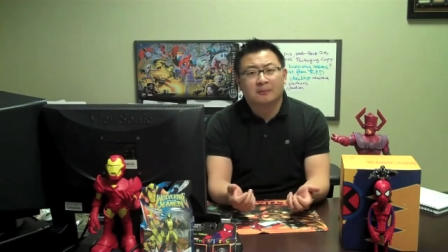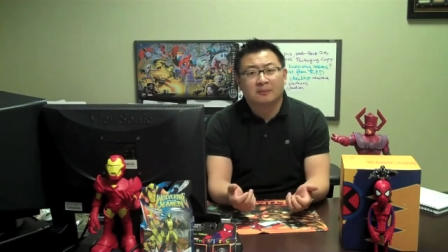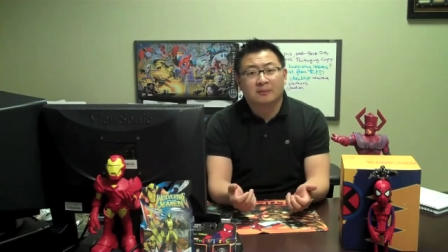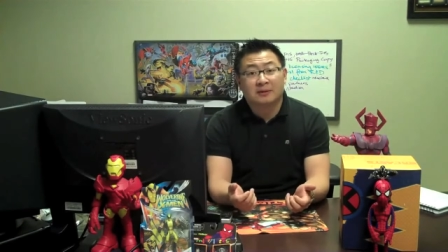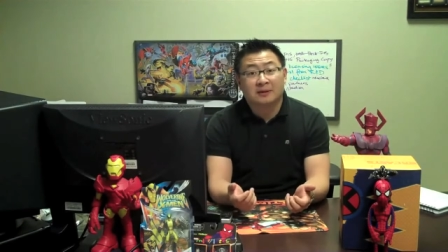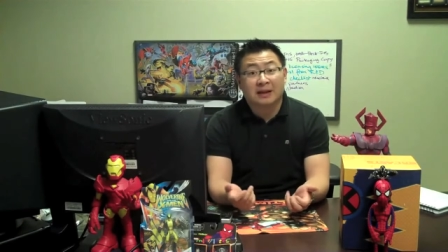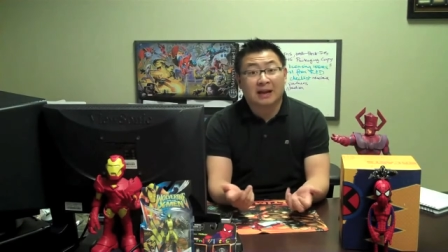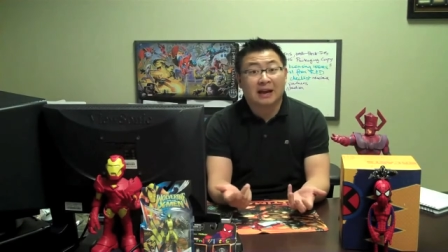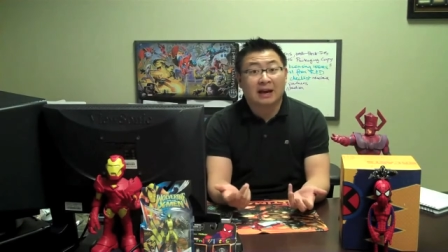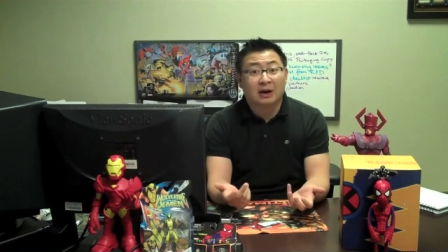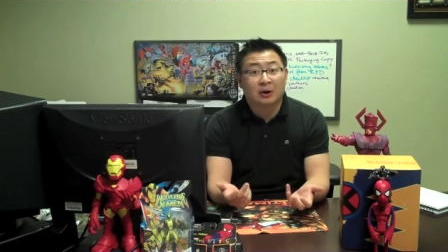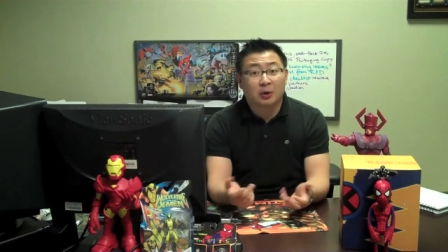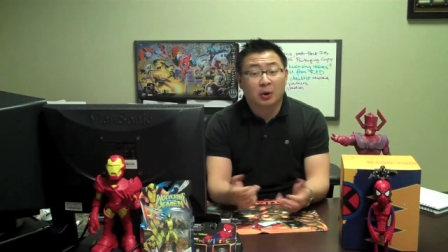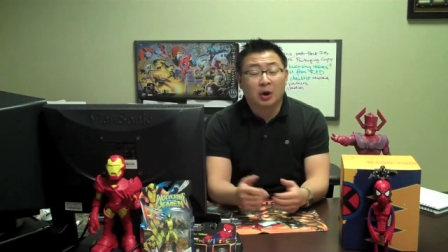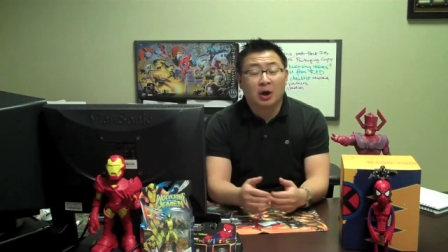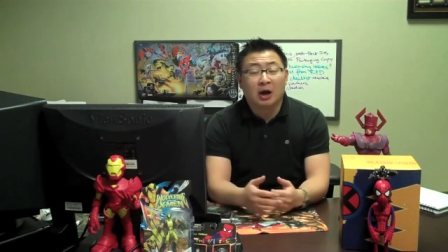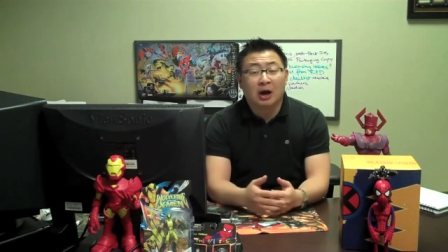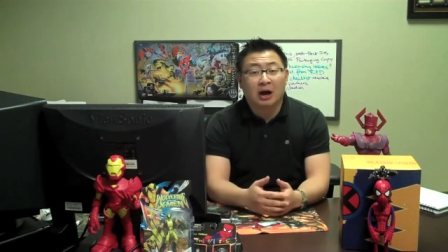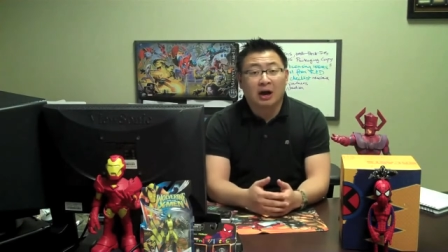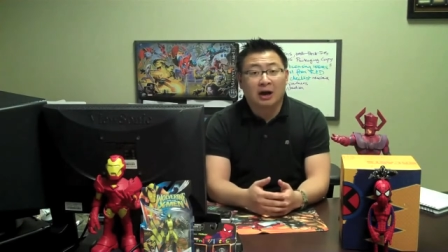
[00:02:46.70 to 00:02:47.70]
Now,
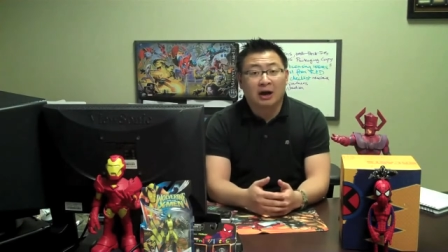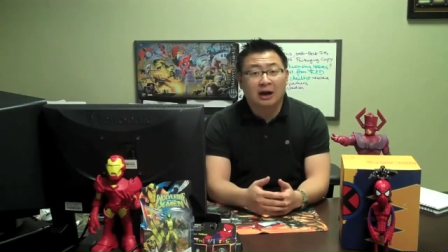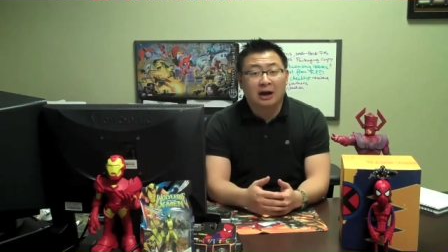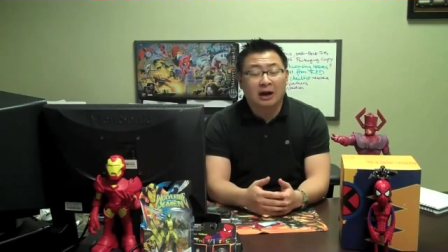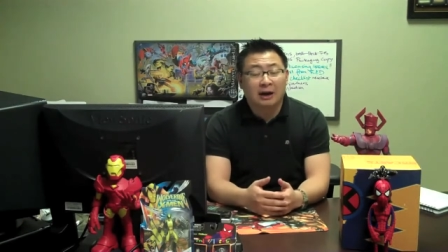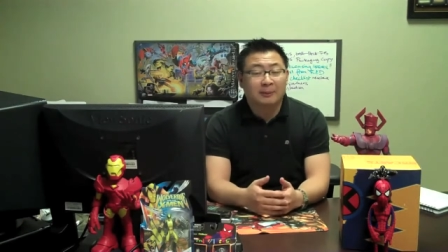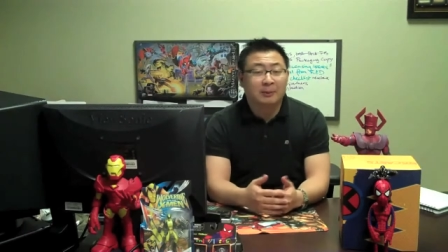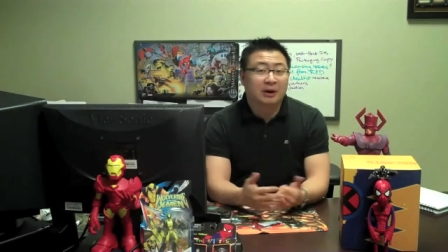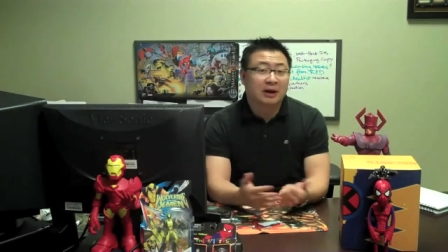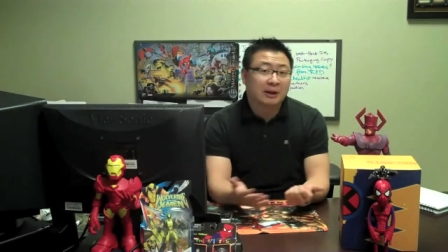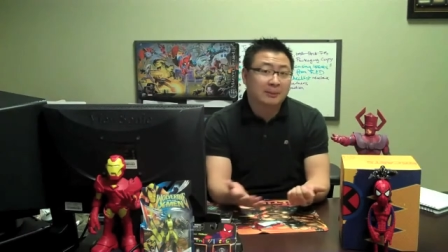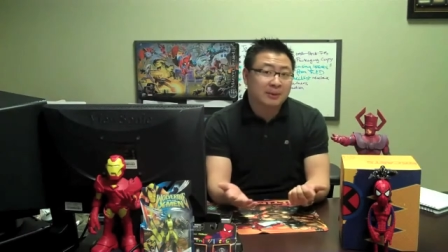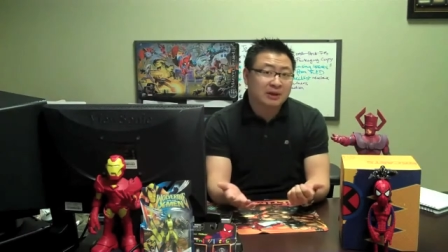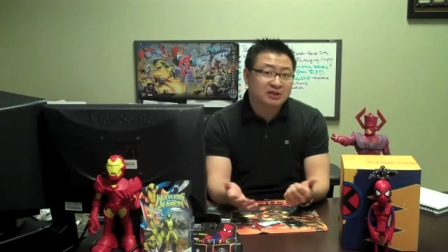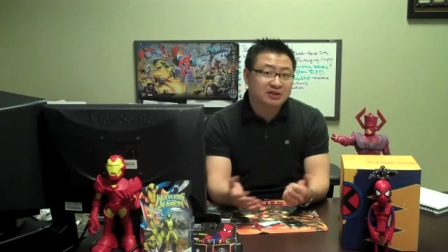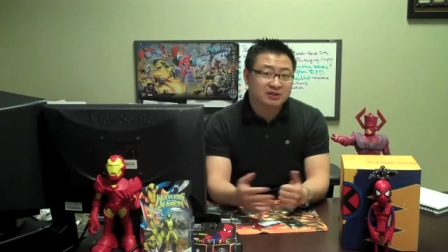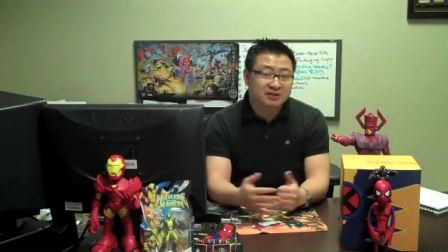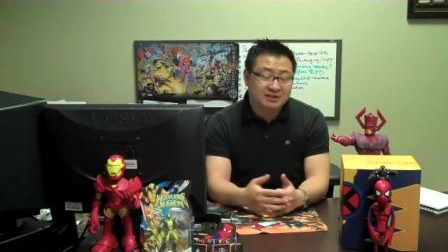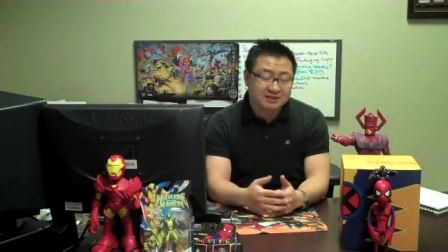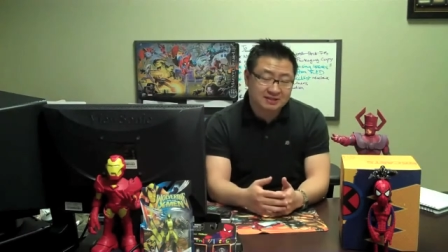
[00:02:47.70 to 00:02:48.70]
I
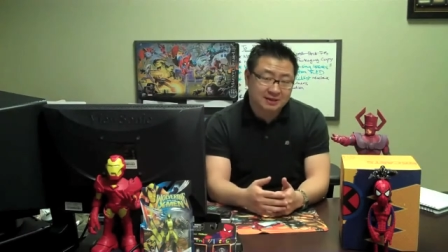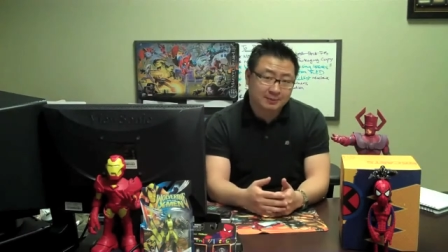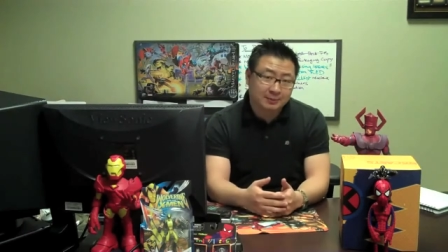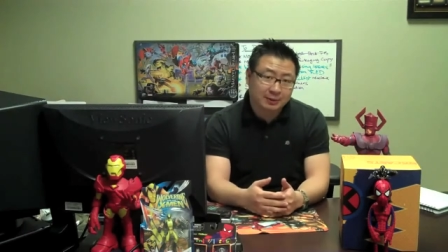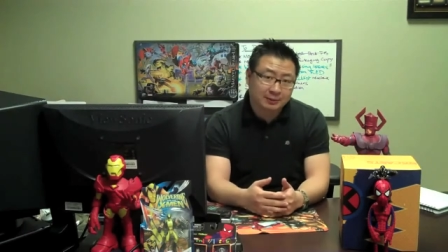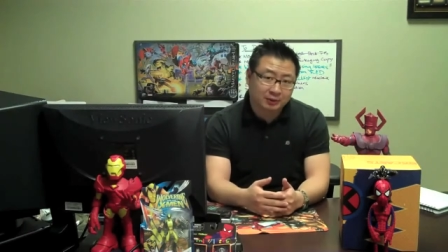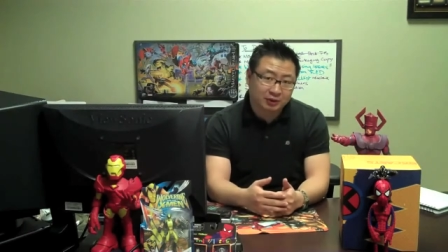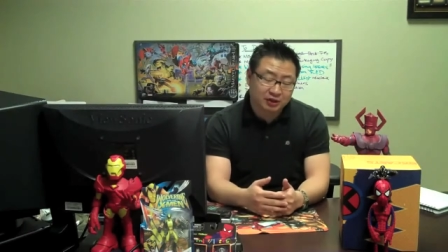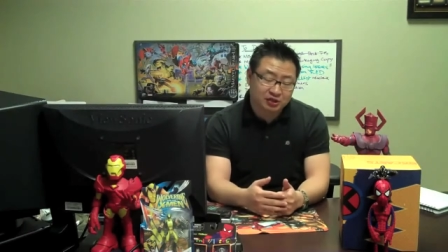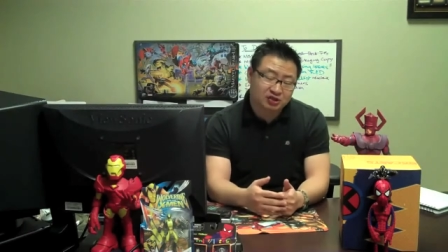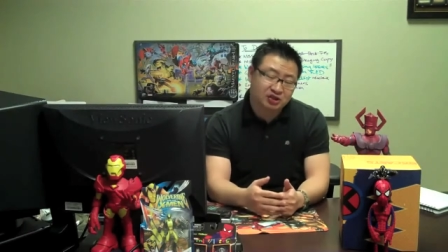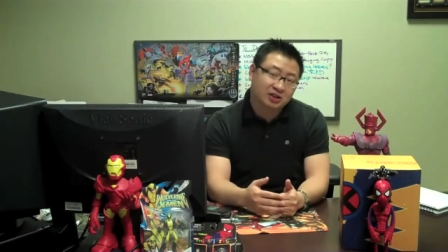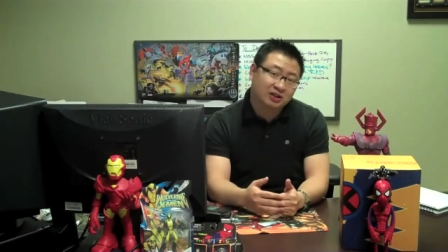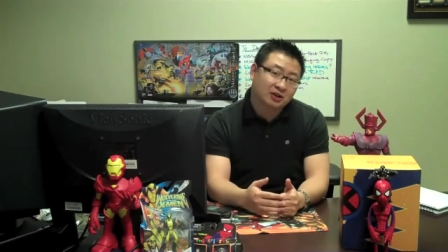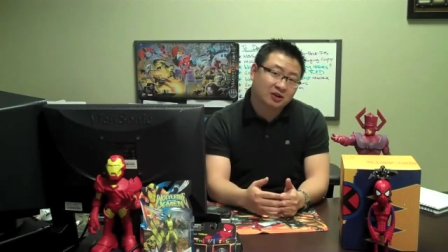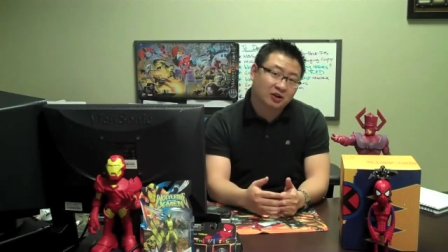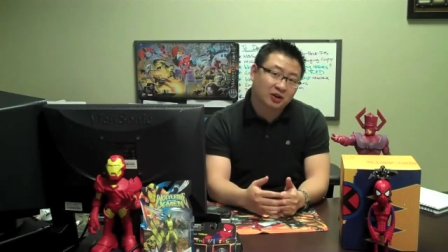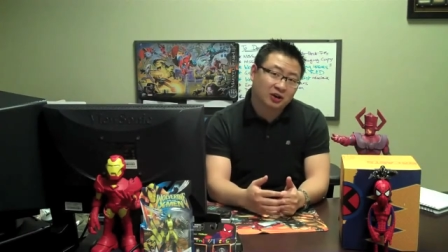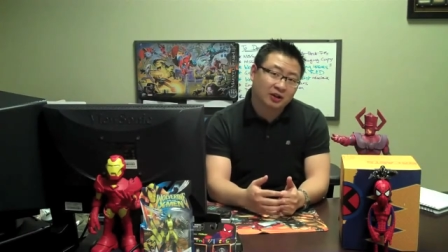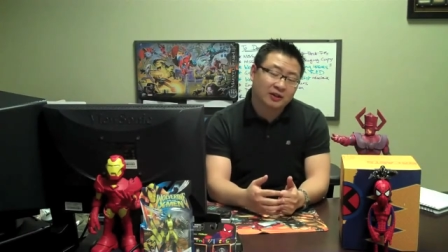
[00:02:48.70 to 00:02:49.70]
mentioned to some people at Gen
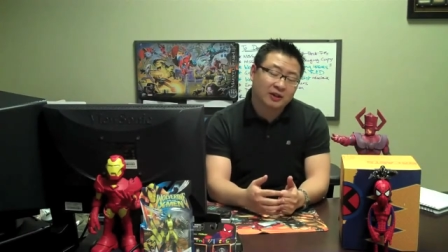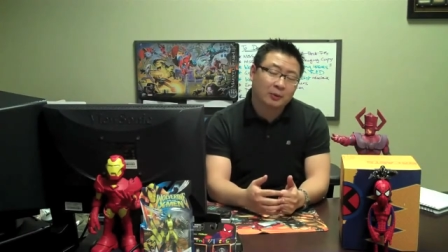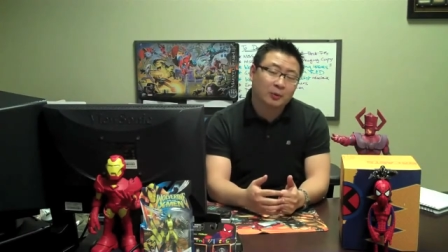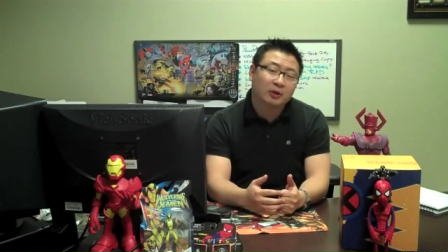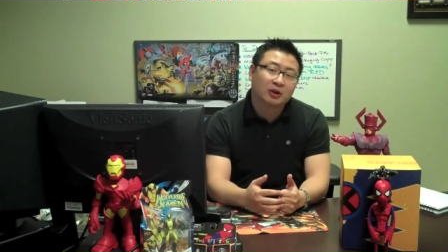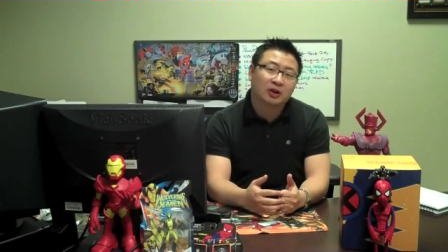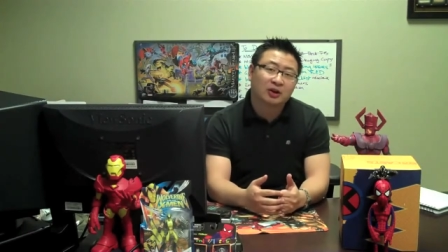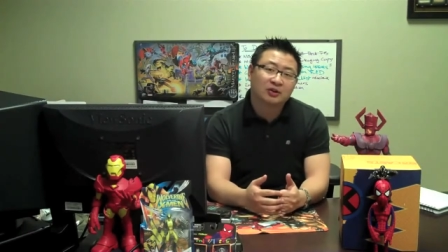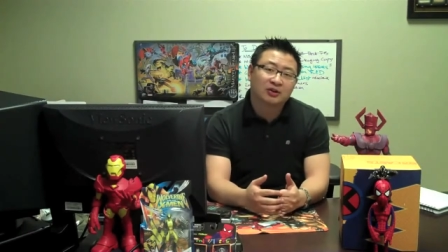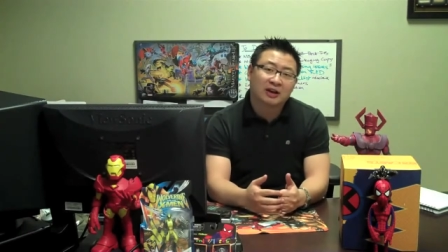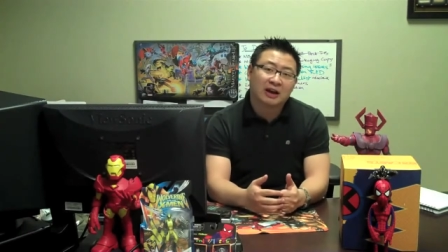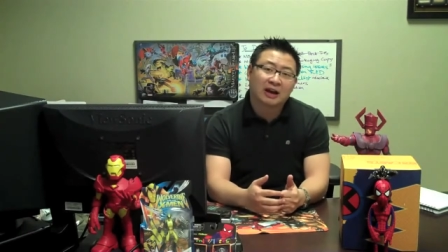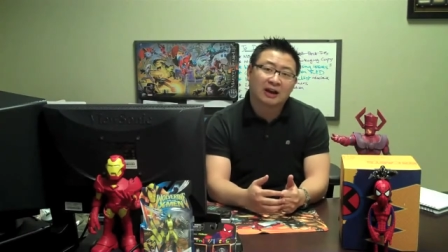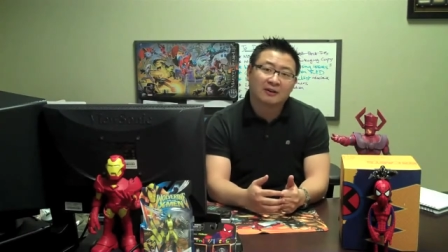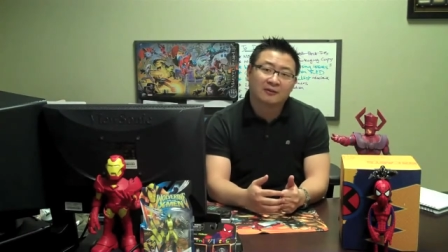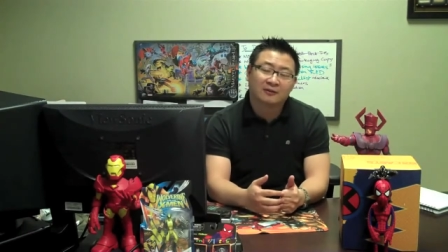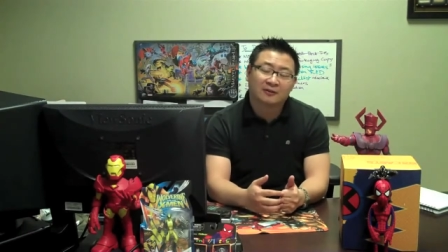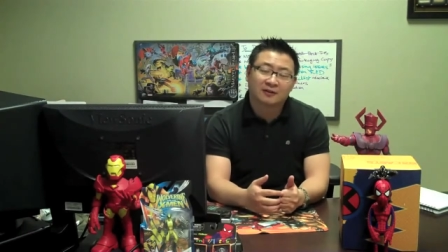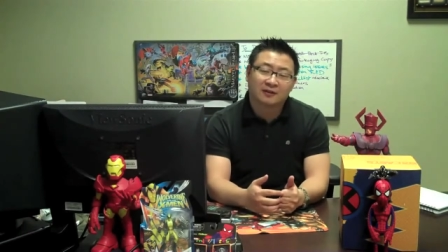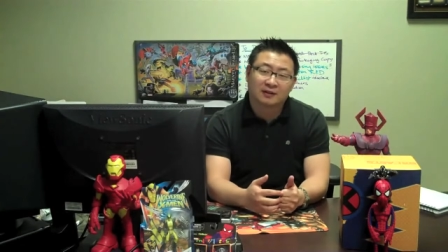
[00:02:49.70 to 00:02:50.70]
Con that we're going to
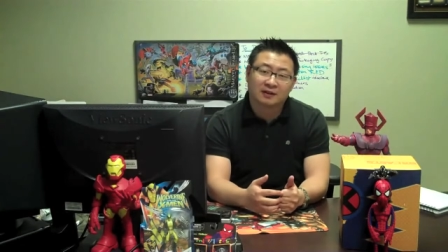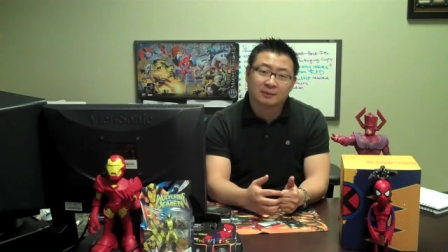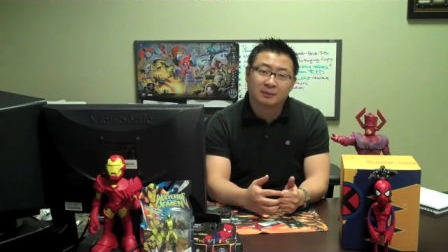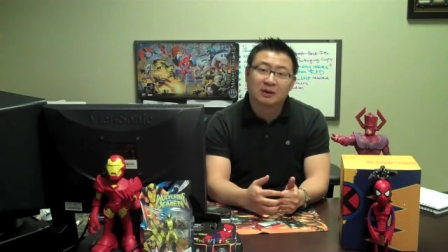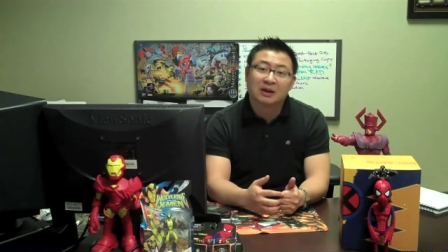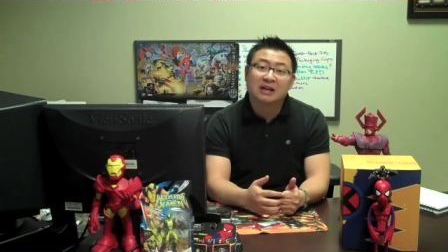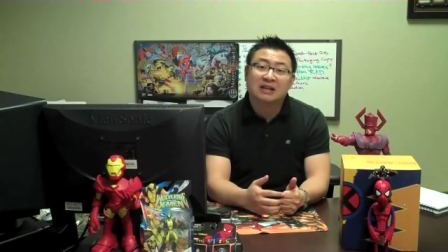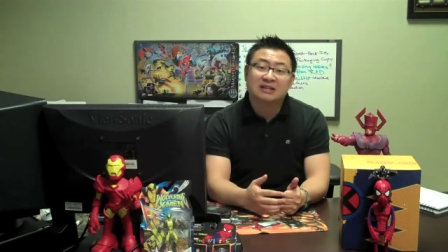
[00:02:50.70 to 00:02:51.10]
have some